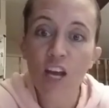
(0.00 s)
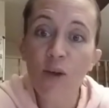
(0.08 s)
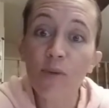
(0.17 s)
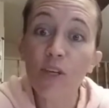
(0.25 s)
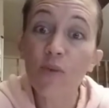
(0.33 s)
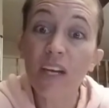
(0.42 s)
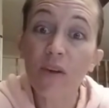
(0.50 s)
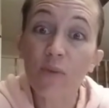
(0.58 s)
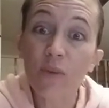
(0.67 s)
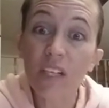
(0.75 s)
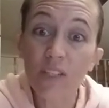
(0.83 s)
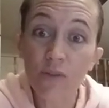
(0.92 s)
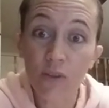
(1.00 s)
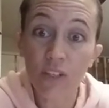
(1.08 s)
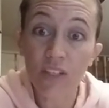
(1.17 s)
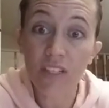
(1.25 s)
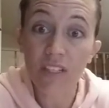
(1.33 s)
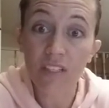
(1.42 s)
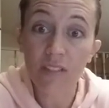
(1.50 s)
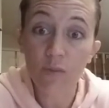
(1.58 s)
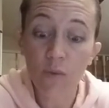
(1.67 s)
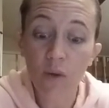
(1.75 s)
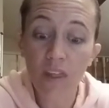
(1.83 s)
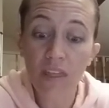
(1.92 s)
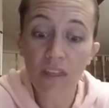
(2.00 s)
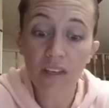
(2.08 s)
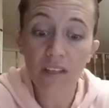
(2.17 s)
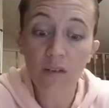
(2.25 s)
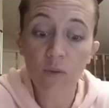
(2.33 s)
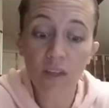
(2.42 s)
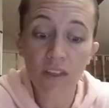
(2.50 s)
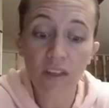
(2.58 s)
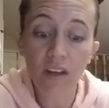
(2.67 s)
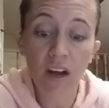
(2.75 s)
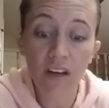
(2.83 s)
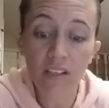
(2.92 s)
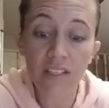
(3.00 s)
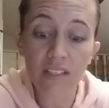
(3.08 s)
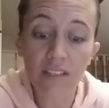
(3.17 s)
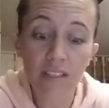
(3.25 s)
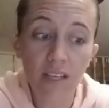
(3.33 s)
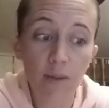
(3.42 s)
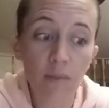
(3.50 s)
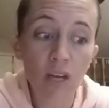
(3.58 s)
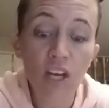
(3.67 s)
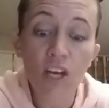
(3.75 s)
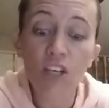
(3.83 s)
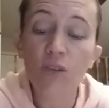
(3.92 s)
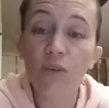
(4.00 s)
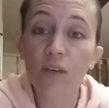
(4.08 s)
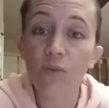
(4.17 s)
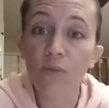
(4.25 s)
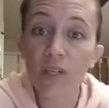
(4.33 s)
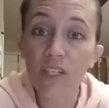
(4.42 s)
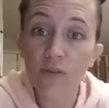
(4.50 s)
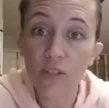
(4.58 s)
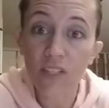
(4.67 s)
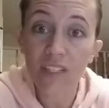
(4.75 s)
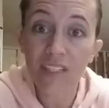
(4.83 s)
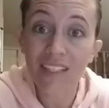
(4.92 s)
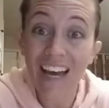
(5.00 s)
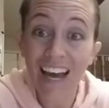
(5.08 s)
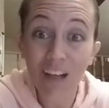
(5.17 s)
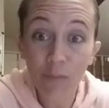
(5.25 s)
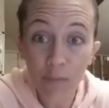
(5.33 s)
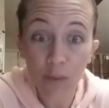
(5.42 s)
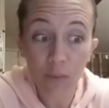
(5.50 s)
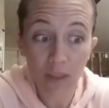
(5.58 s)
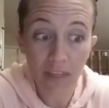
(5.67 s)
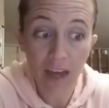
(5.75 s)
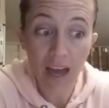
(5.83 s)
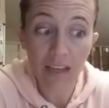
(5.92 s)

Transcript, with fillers: but you get resources with it with our system, you get resources to help you with that.